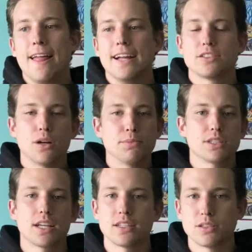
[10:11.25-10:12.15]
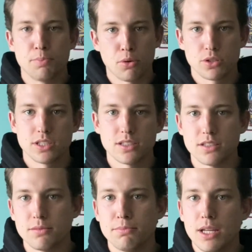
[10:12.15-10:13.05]
It's almost like a support
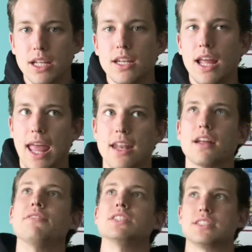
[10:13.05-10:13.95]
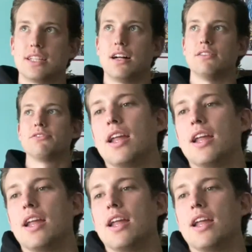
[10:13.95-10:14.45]
system in and of itself.